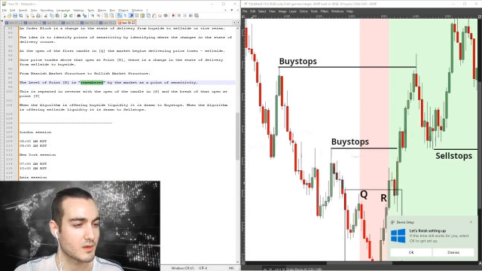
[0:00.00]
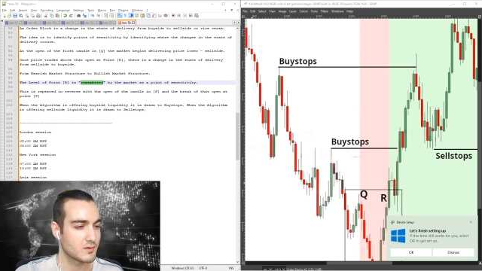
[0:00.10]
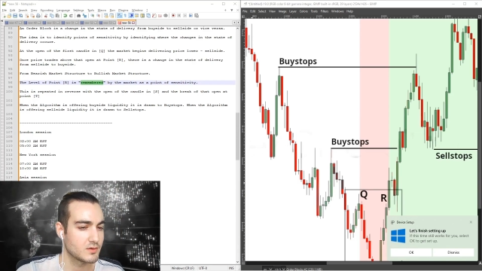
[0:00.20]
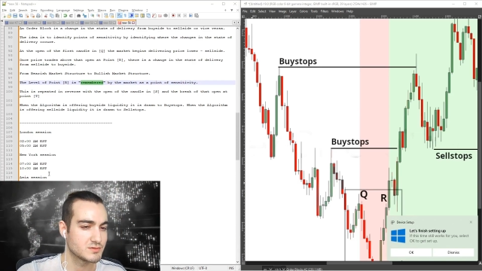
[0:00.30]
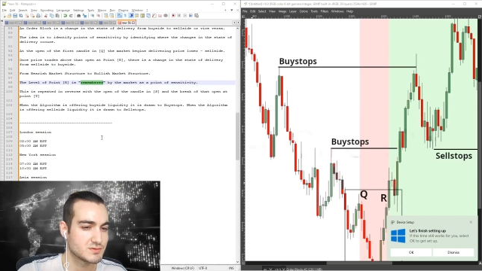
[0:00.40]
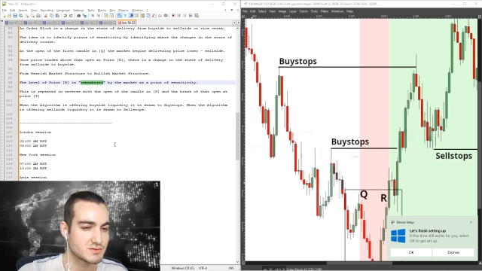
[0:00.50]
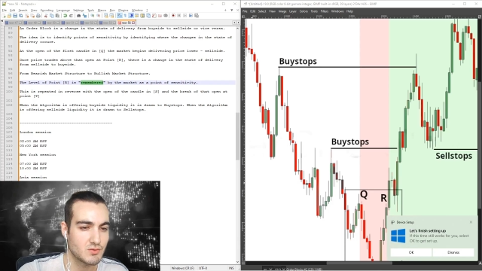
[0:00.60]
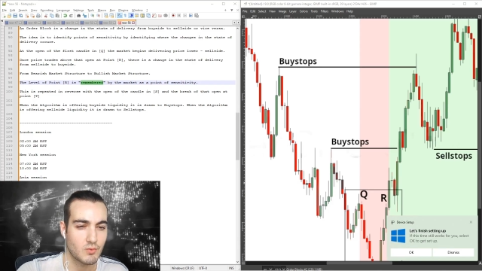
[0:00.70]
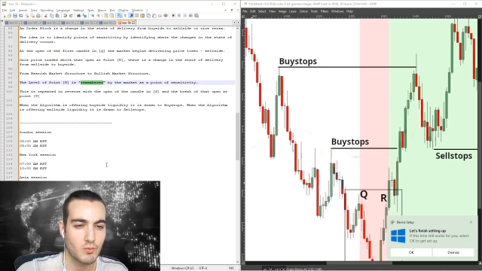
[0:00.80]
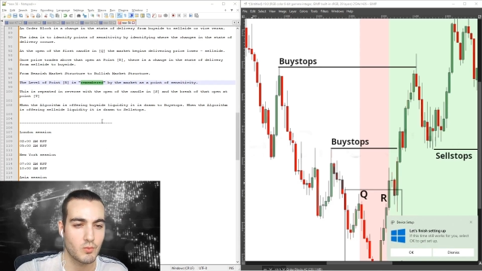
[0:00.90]

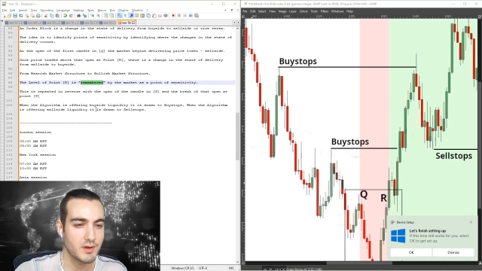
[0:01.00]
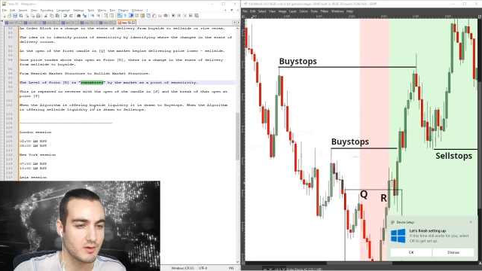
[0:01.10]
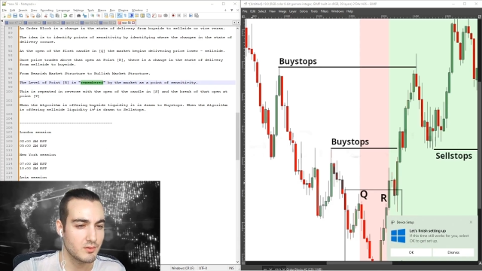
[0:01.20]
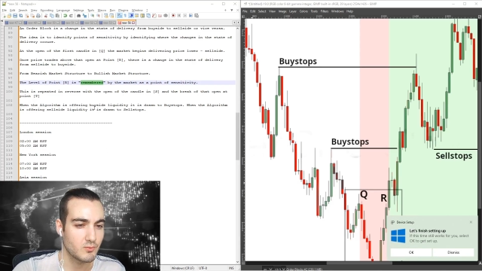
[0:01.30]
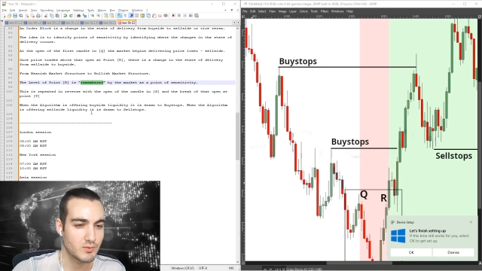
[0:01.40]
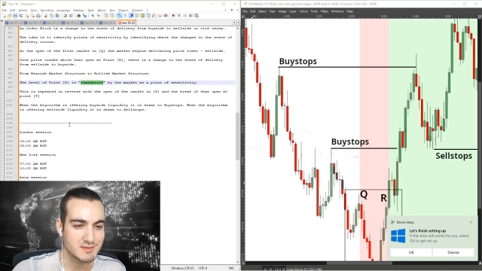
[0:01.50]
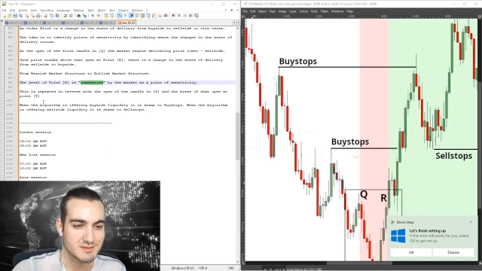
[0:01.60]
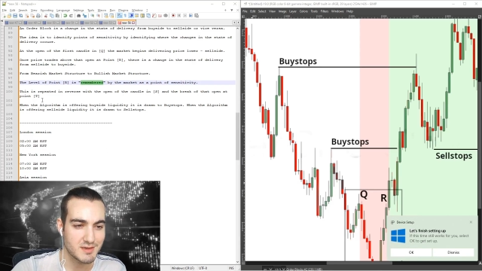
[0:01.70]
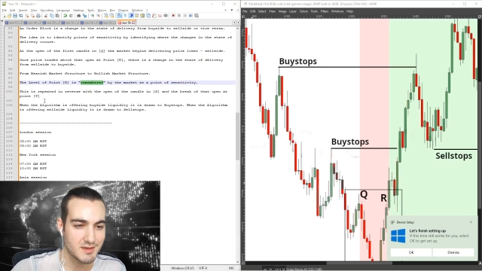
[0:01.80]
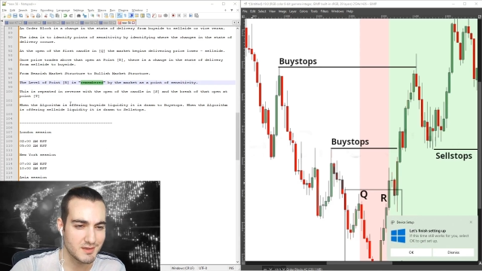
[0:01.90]
So where was
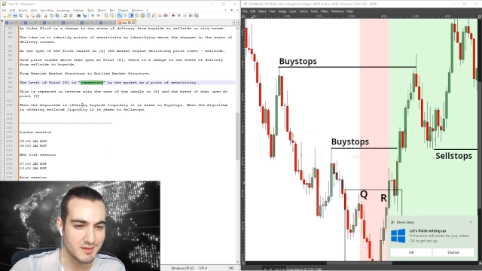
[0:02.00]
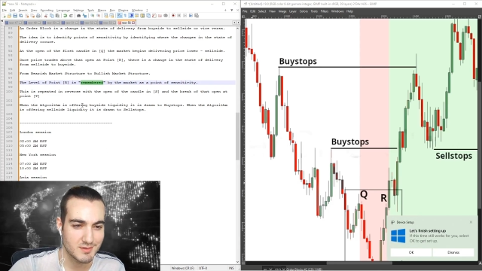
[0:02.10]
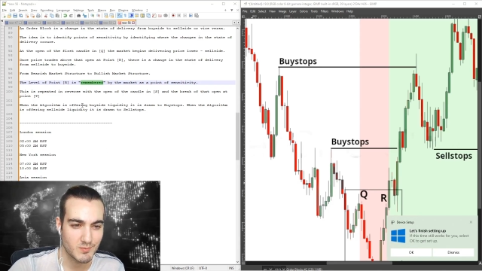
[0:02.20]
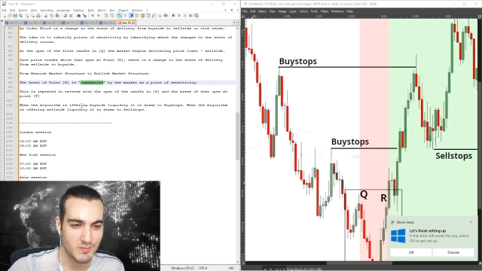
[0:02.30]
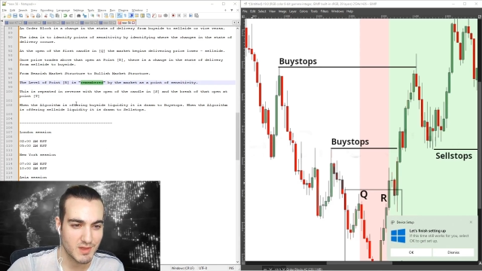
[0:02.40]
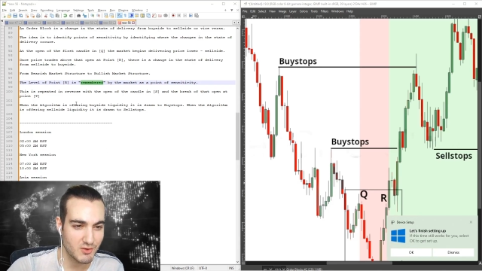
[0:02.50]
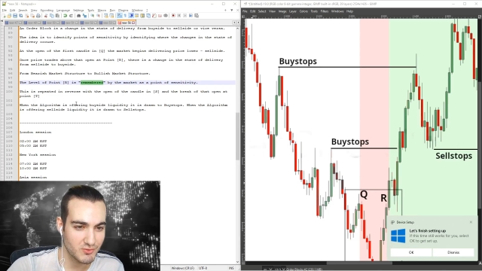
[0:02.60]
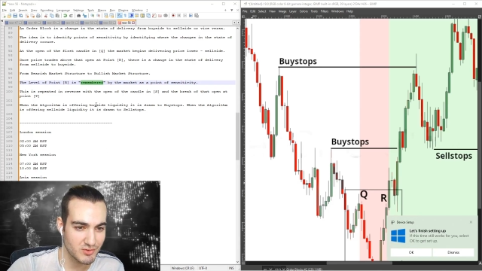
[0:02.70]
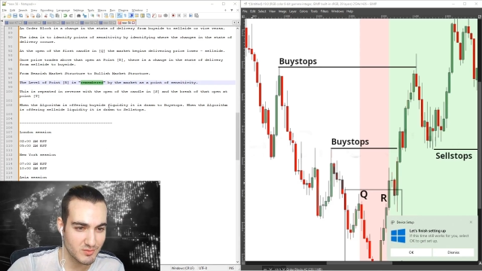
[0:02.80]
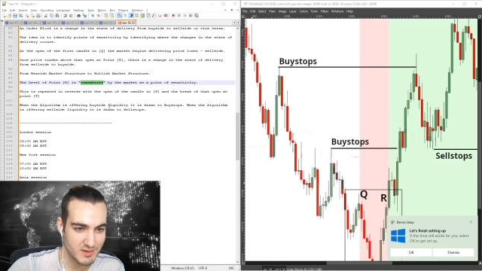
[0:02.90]
I?
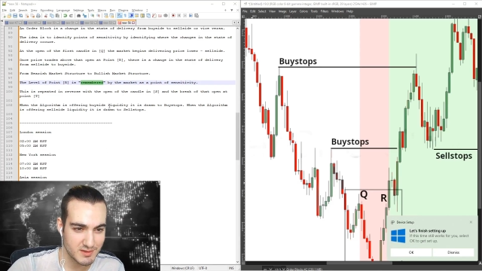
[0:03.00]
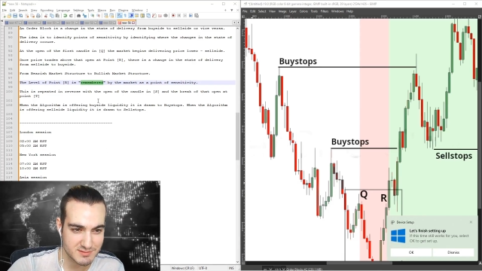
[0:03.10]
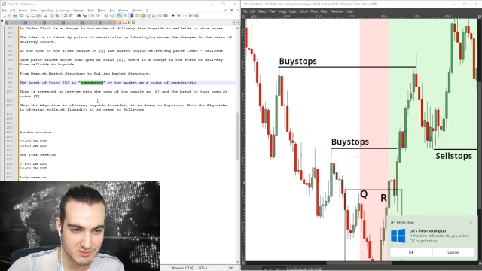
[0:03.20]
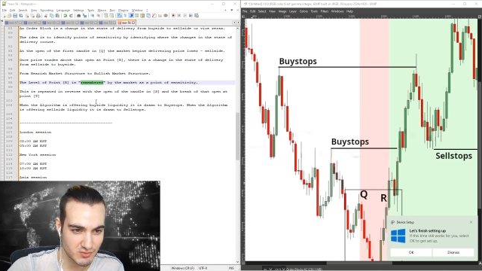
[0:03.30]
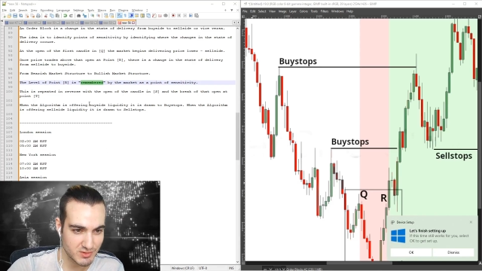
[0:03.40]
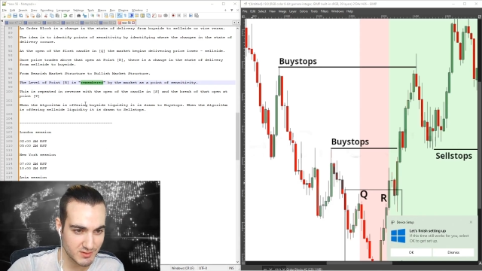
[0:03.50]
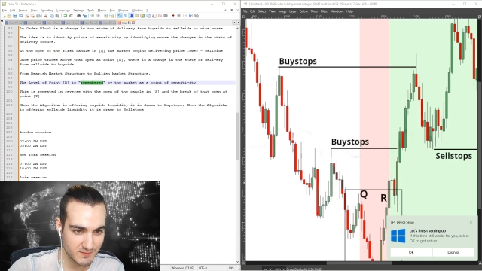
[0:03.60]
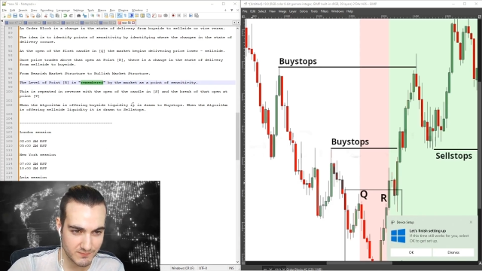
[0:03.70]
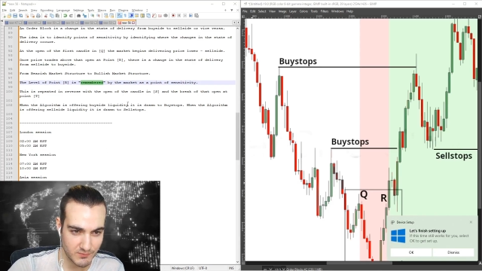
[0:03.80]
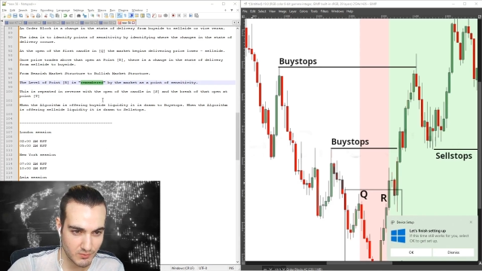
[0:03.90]
Algorithm is looking
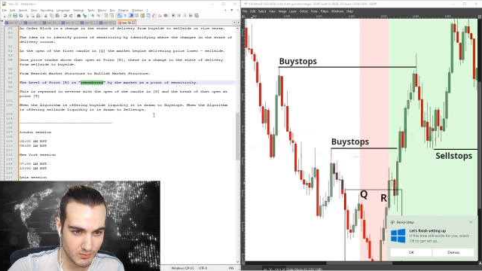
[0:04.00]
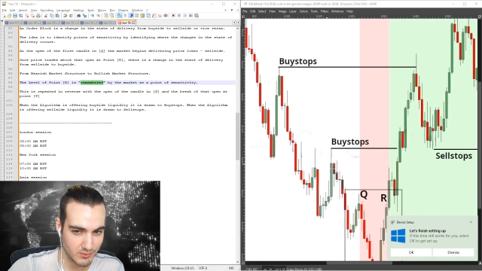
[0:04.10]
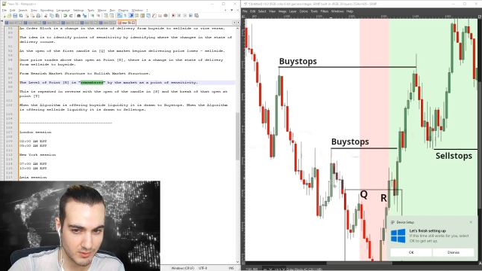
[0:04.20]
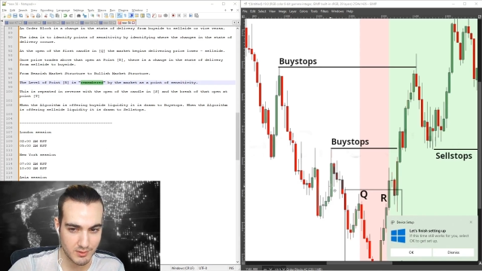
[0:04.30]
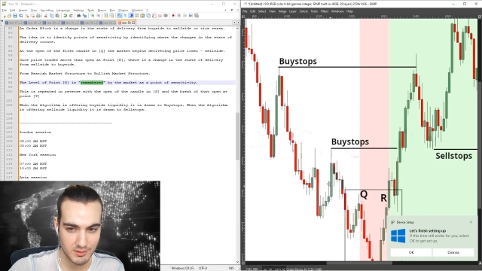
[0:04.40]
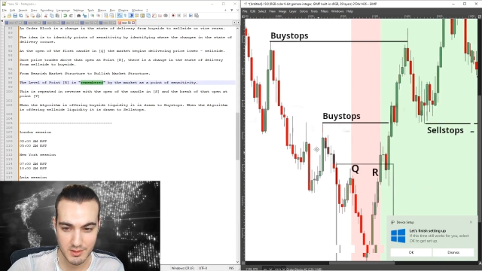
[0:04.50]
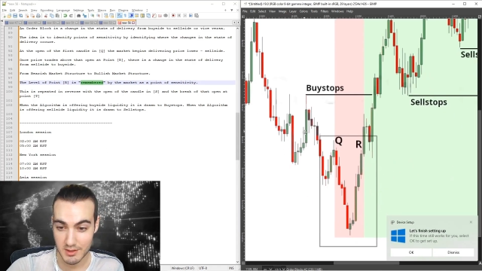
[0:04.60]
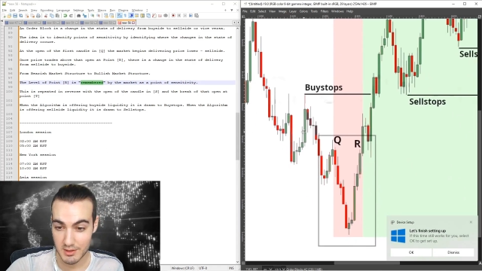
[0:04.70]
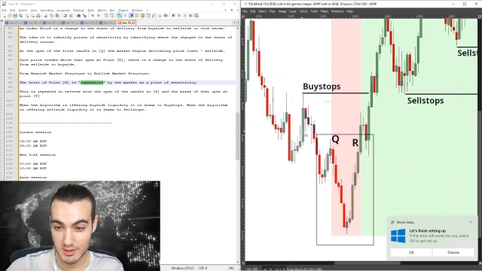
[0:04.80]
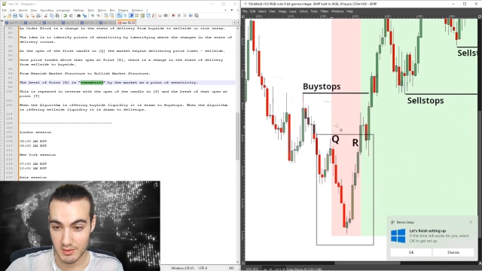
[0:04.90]
for,
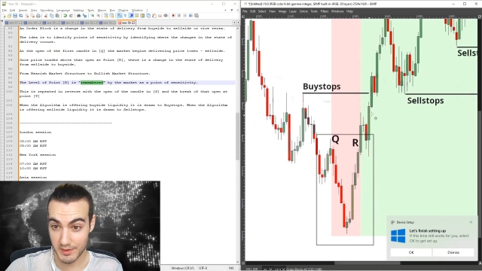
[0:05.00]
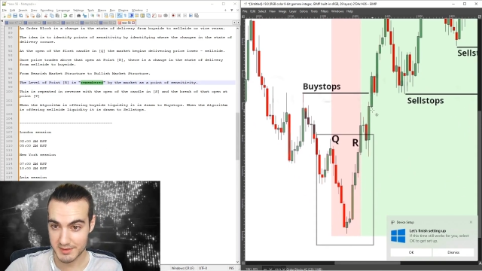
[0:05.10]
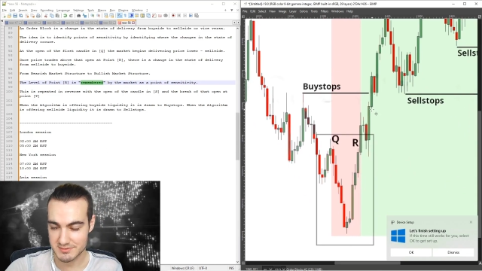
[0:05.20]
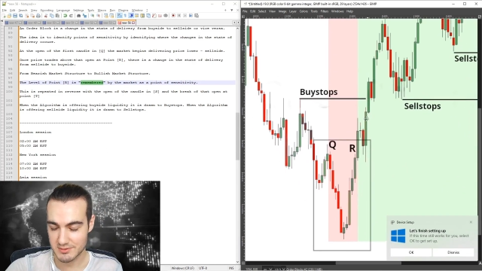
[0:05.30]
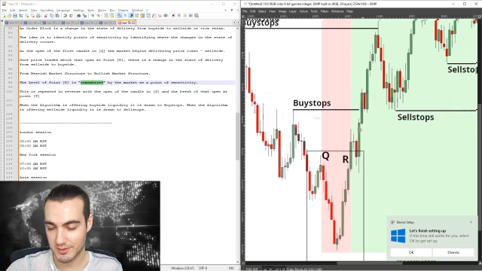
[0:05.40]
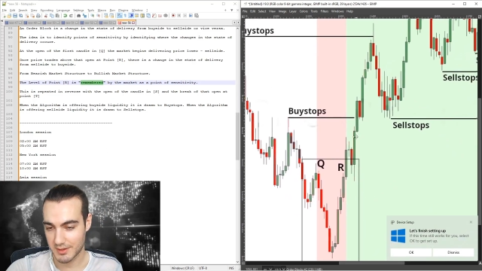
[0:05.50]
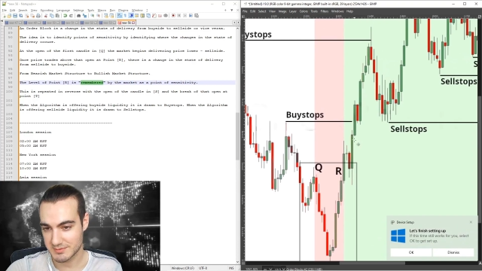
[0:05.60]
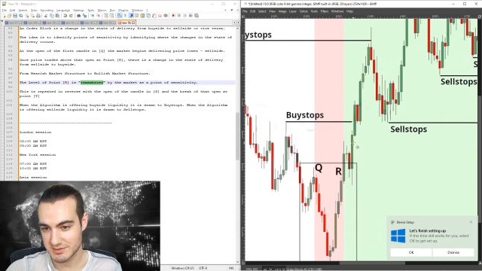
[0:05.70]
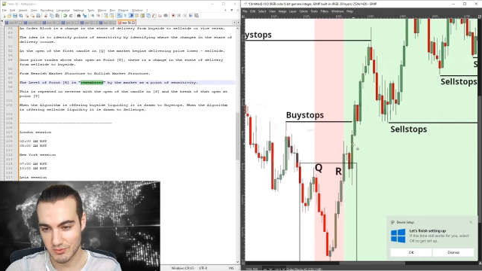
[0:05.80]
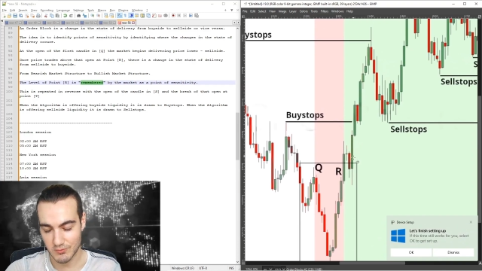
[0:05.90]
right, okay,
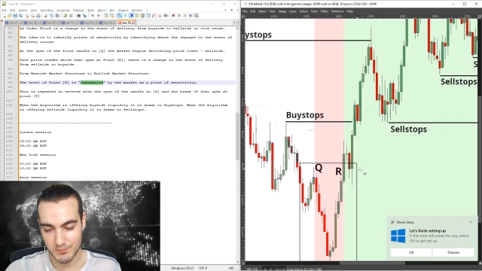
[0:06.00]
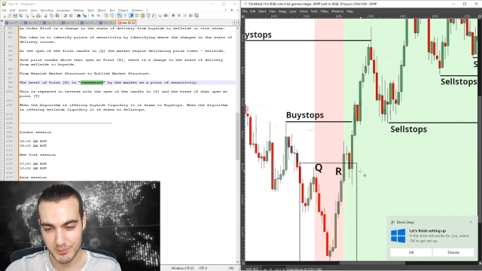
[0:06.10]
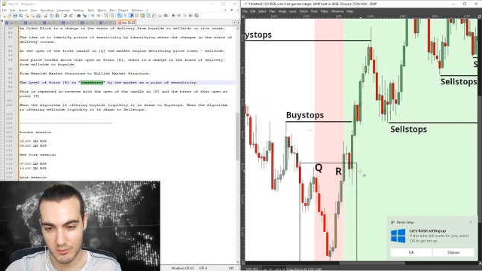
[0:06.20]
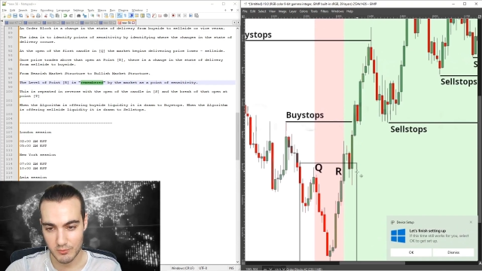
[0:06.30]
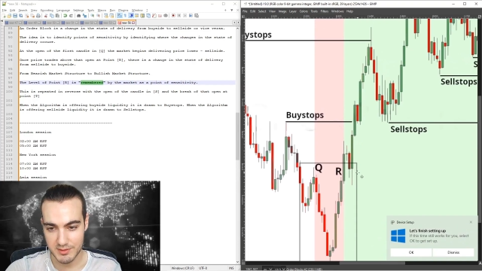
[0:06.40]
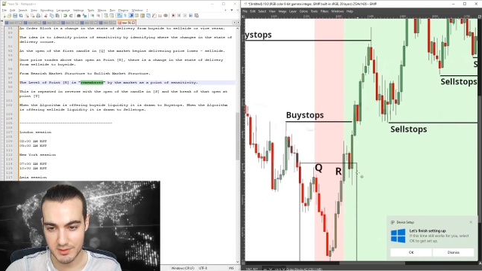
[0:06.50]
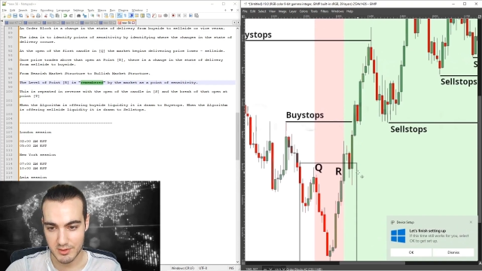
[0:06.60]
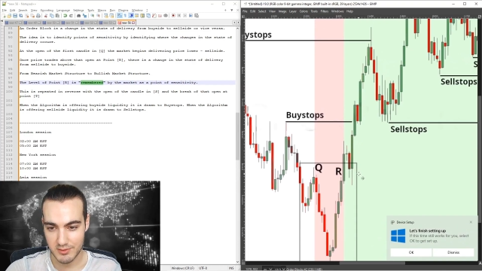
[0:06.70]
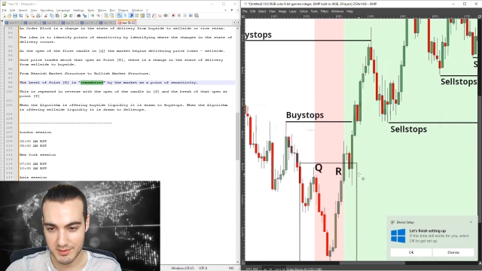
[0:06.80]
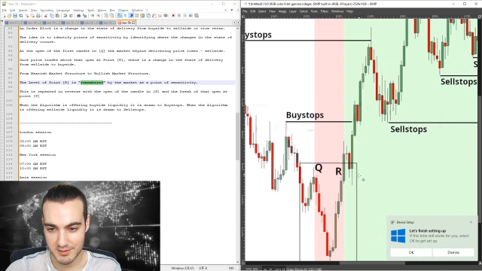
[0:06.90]
so we
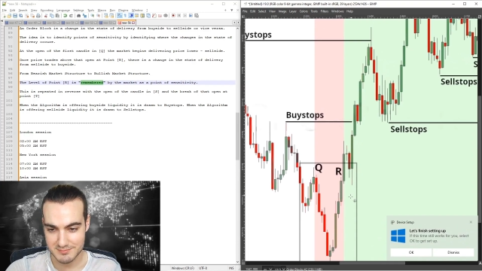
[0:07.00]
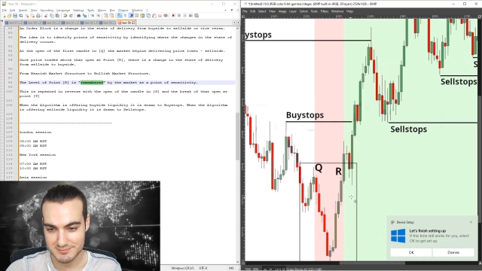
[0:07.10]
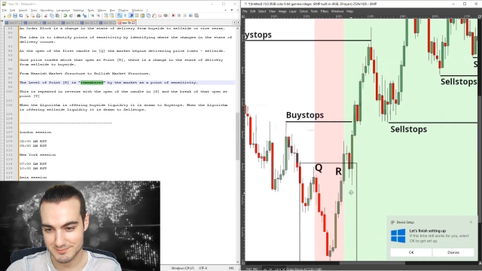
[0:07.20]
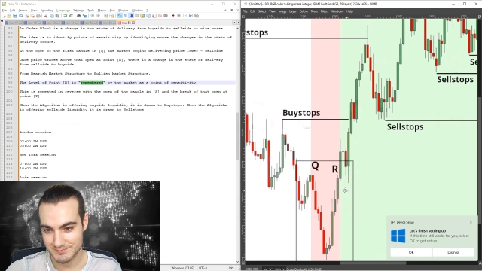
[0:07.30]
are in